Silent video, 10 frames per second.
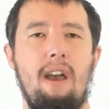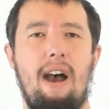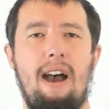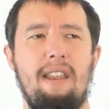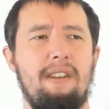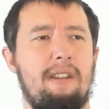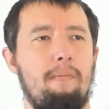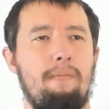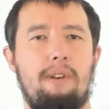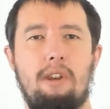And
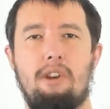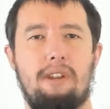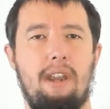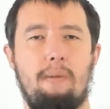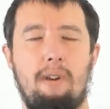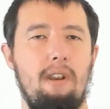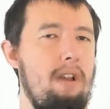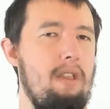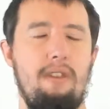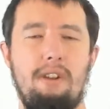some teachers say to me,
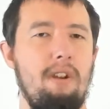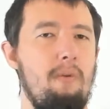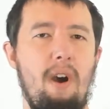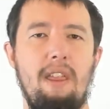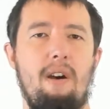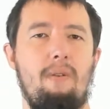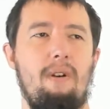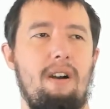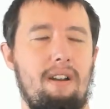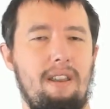"There's no way that will
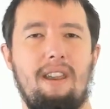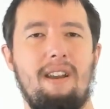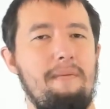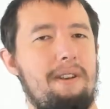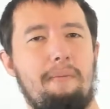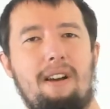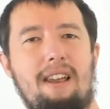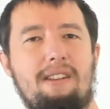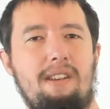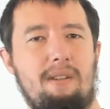work," and they come into my
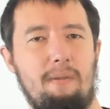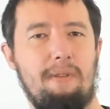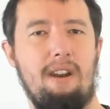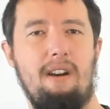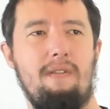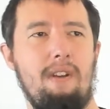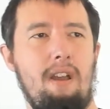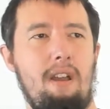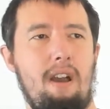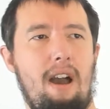lesson to observe,
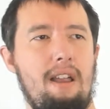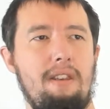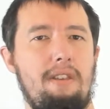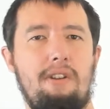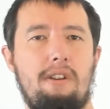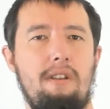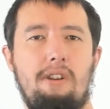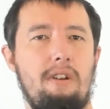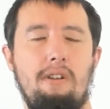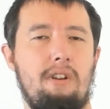and the
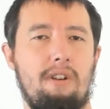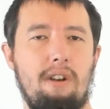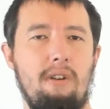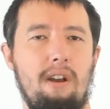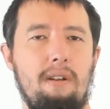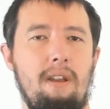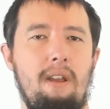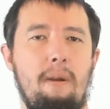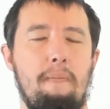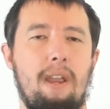students just do it,
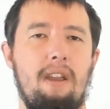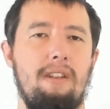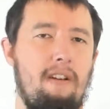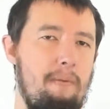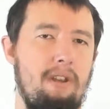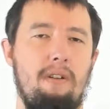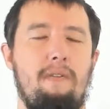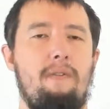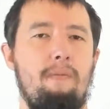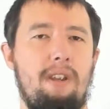because I've been doing
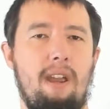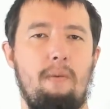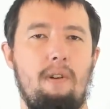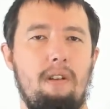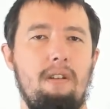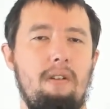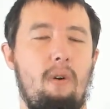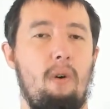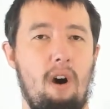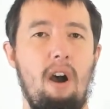it from day one
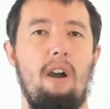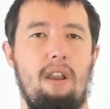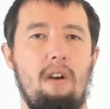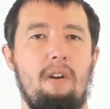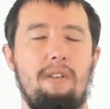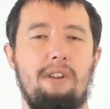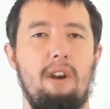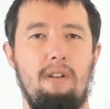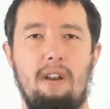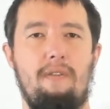or early on. So
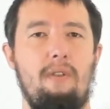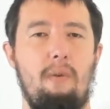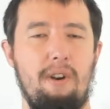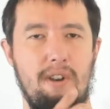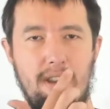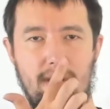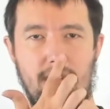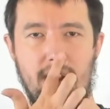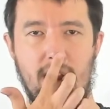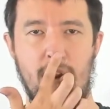if you're watching this
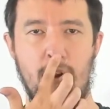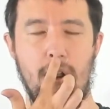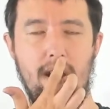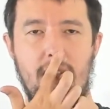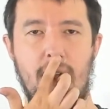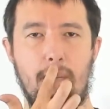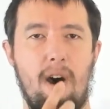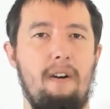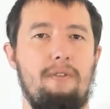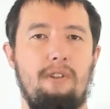video
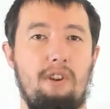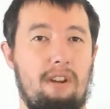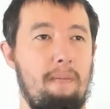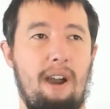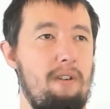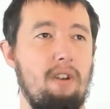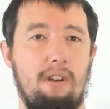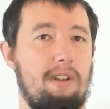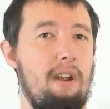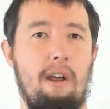after it's just come out, you
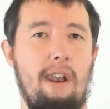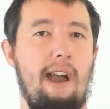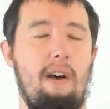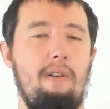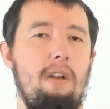can start now.